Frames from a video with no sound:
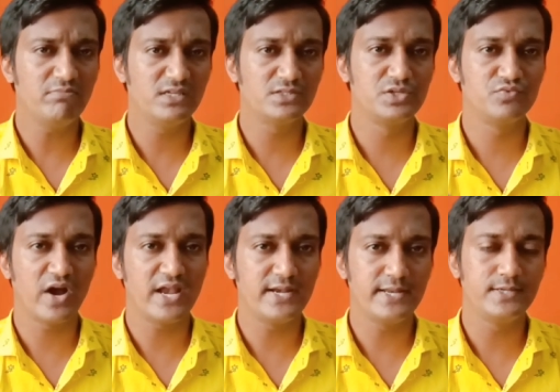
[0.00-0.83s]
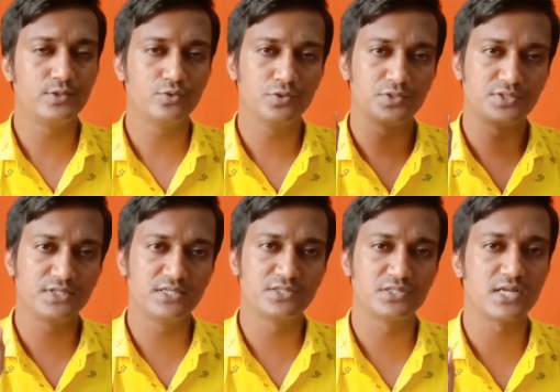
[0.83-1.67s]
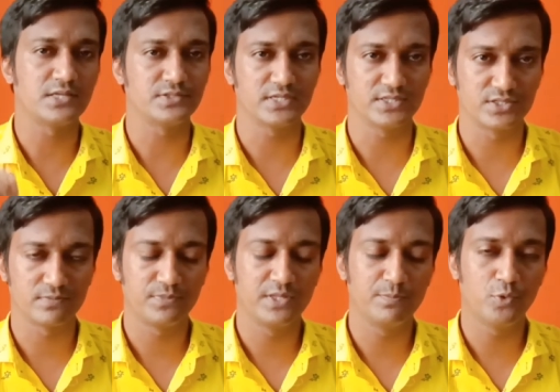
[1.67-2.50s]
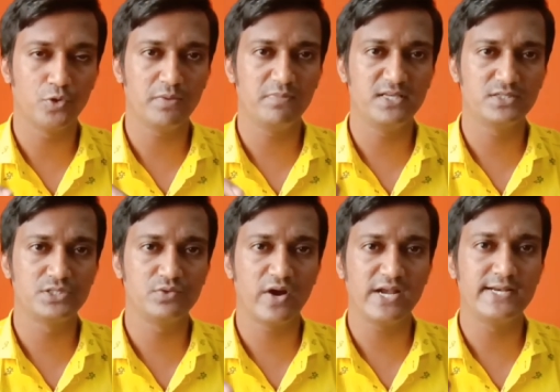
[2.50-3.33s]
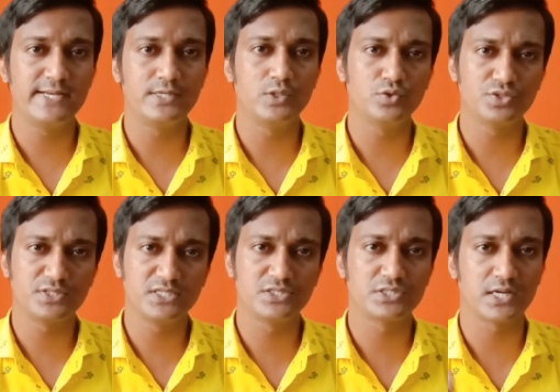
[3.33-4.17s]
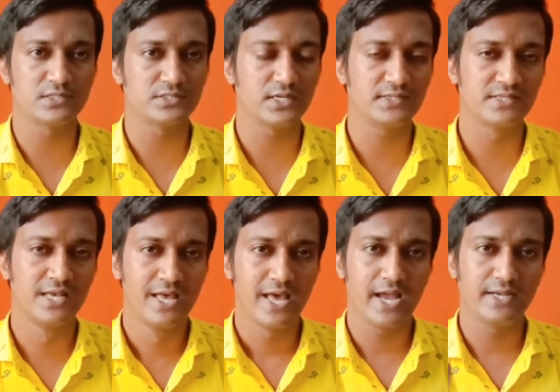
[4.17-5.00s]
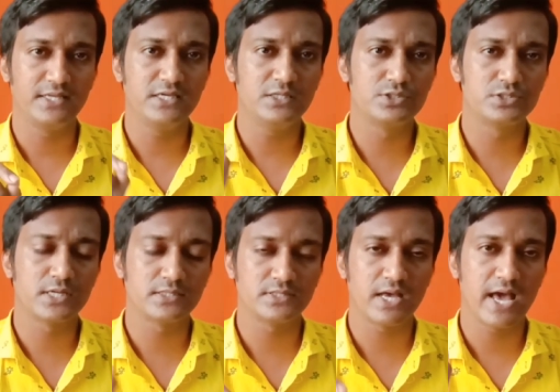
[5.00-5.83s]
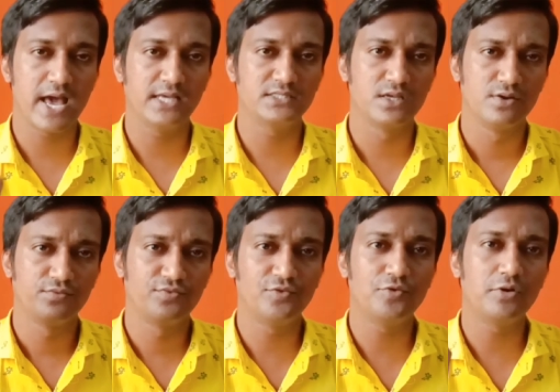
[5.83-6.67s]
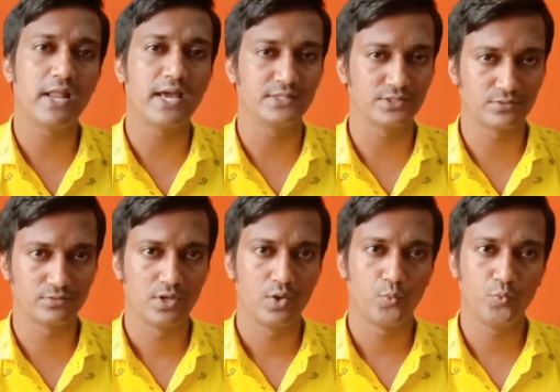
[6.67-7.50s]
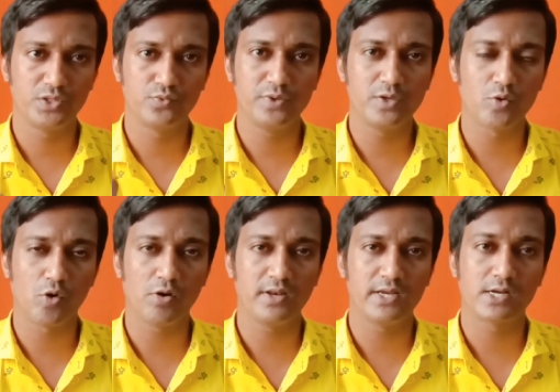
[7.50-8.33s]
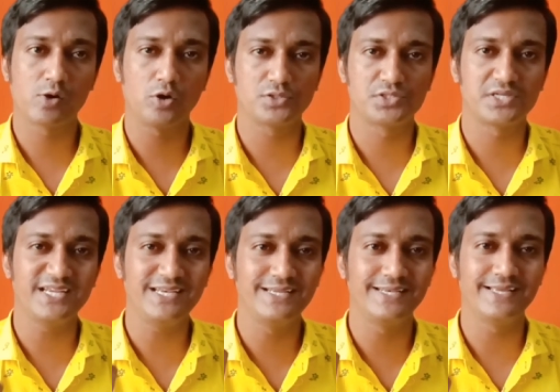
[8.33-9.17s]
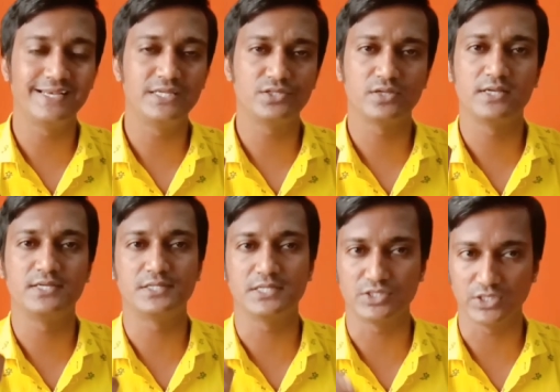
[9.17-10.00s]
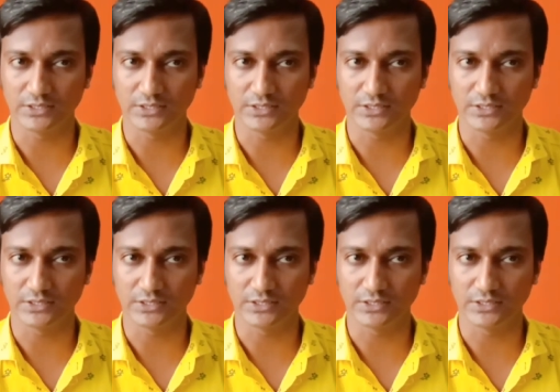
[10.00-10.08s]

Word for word: is divided into six stanzas. The poem is divided into six stanzas and each stanza has four lines which we call a quatrain in English literature.